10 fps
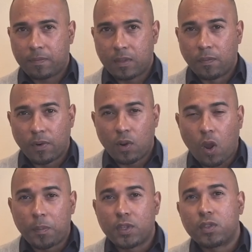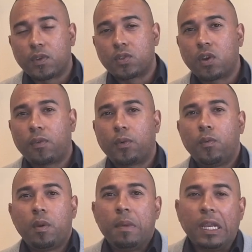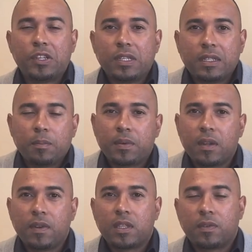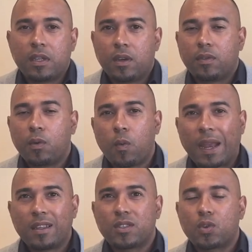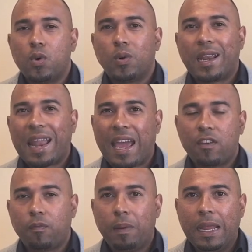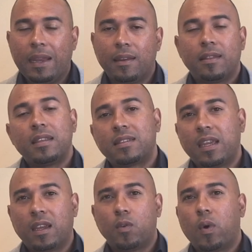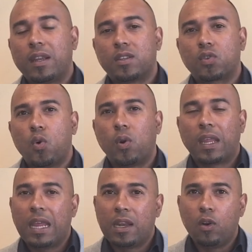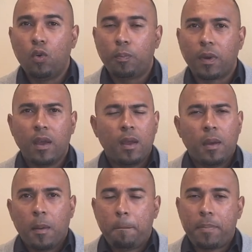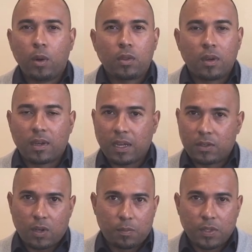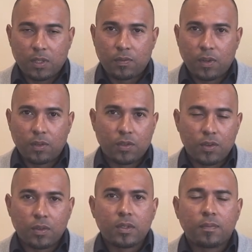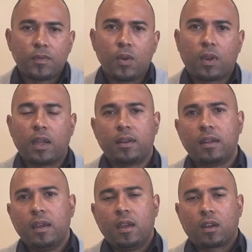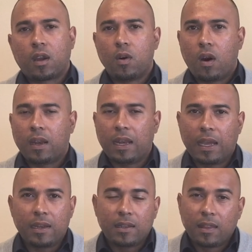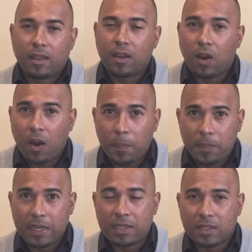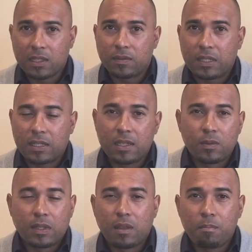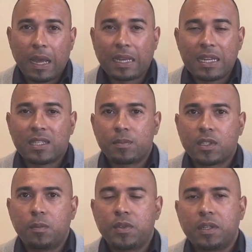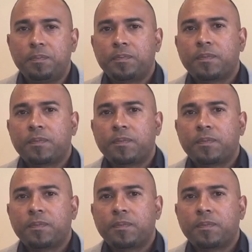different options for software we mentioned in the previous video. The one is called Live Plan and the second one is called InLoop. Both are great options for you to use. You can go online. They are paid services with the monthly subscription,